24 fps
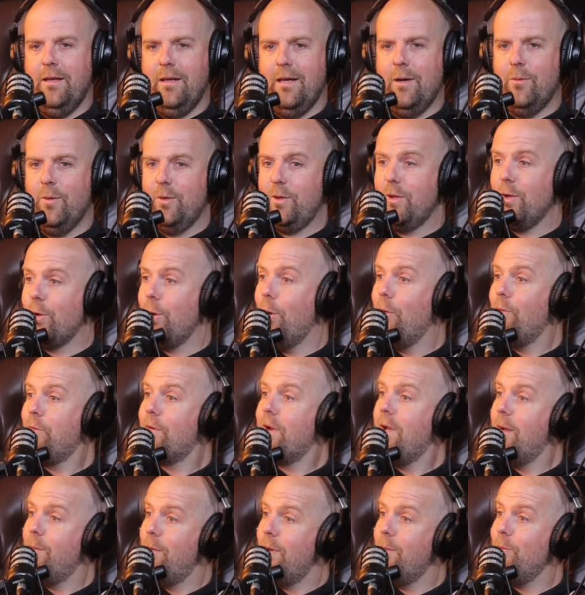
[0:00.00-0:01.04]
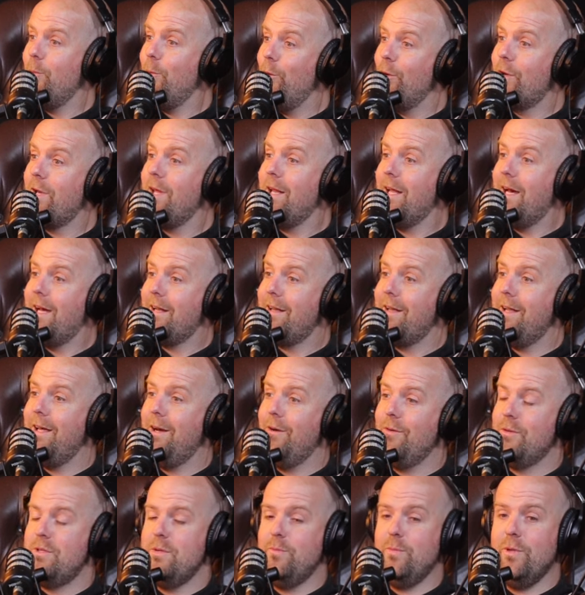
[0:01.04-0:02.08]
I want the golf club I'm working at
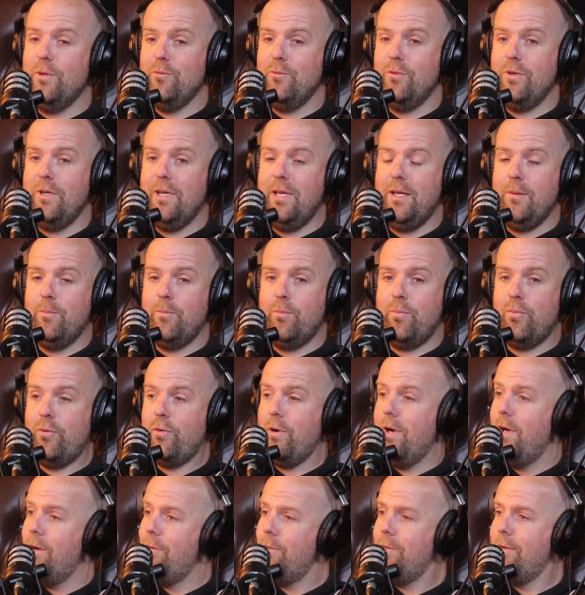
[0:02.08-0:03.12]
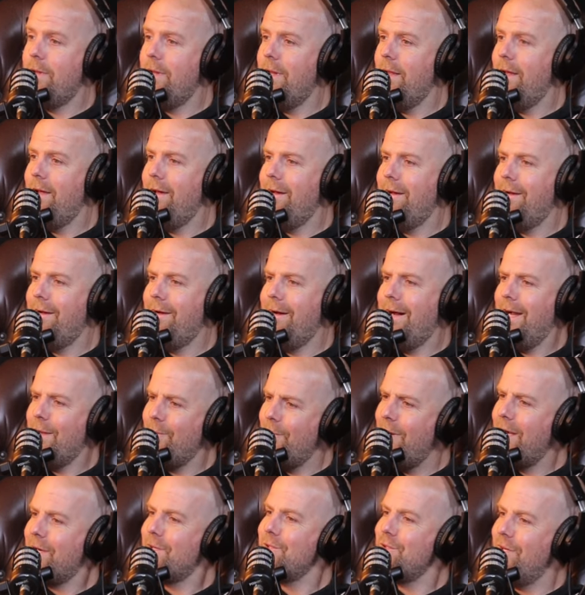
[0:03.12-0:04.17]
now to be really proud that
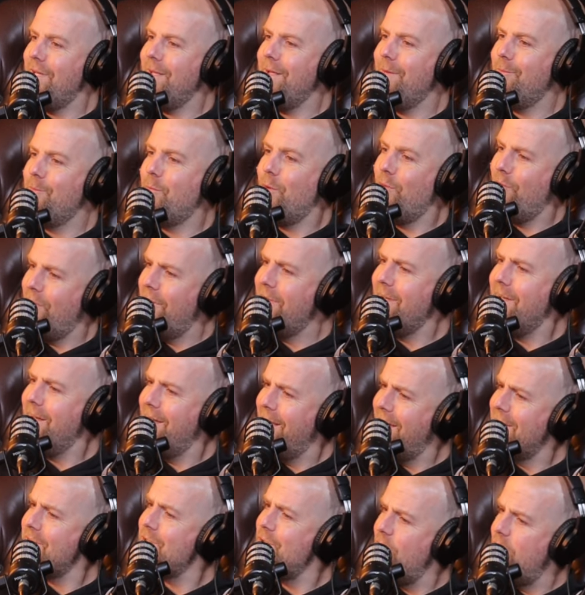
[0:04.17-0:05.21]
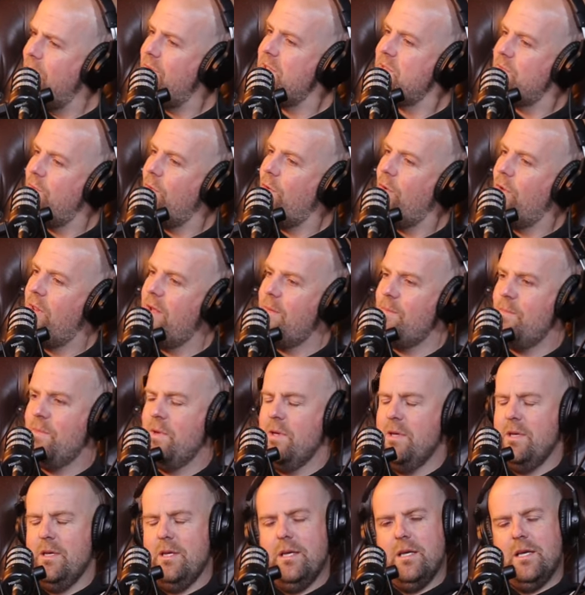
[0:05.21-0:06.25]
I'm actually providing that service for them.
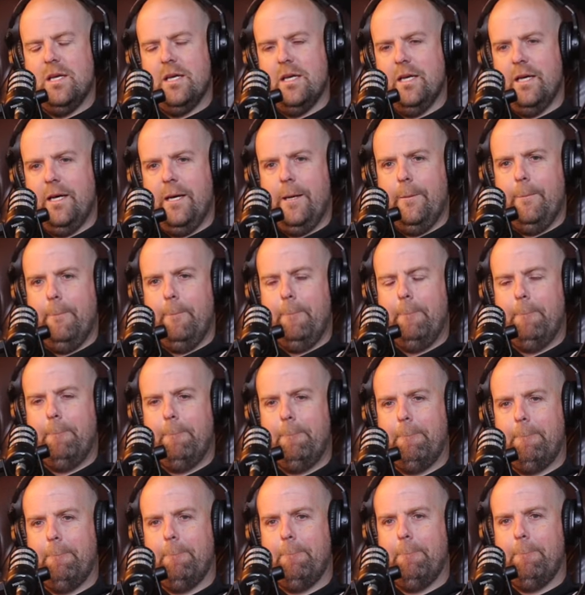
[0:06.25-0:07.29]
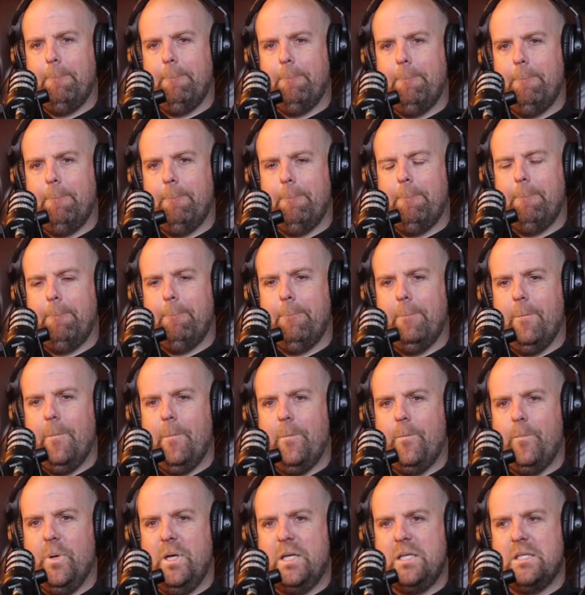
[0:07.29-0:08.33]
Mm. Um,
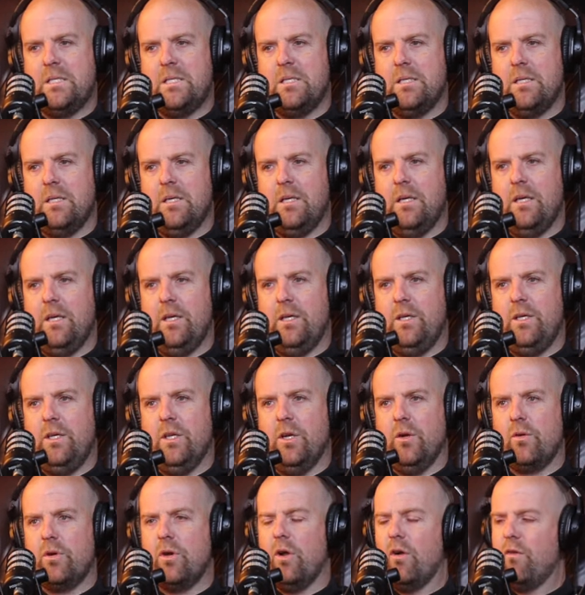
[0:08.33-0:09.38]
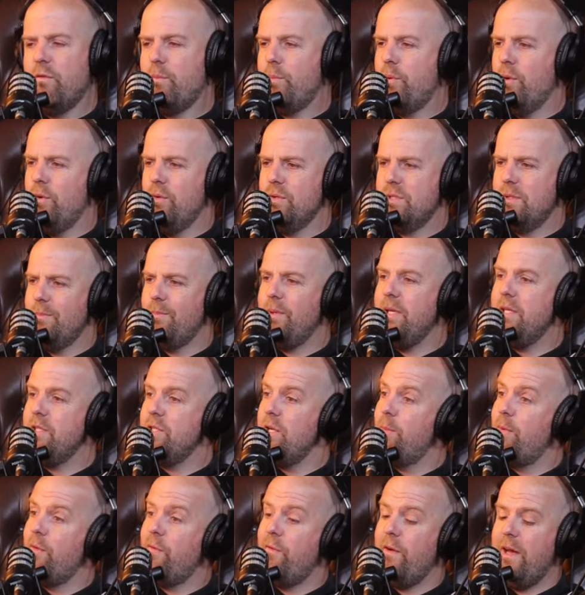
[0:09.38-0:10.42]
but you know, golf pros and
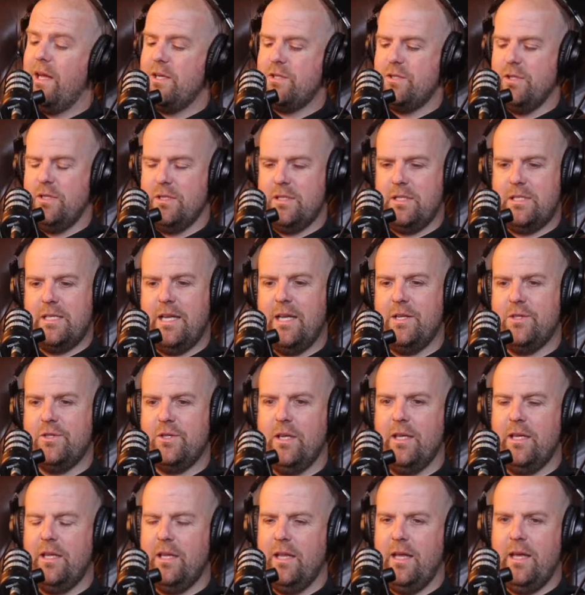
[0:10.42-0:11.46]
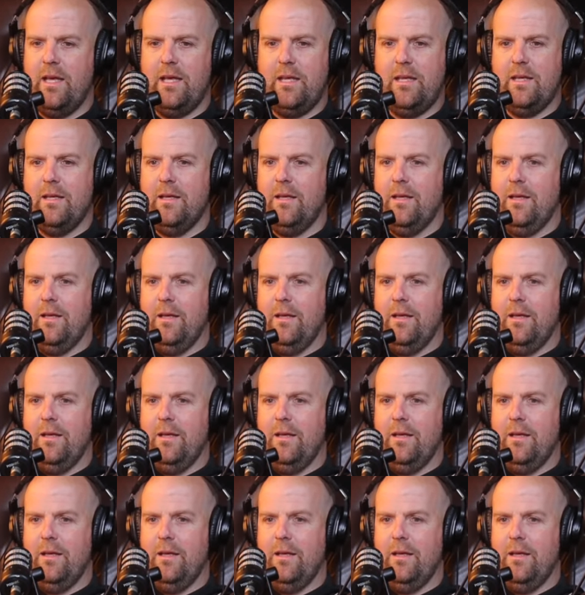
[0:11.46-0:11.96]
PGA professionals essentially they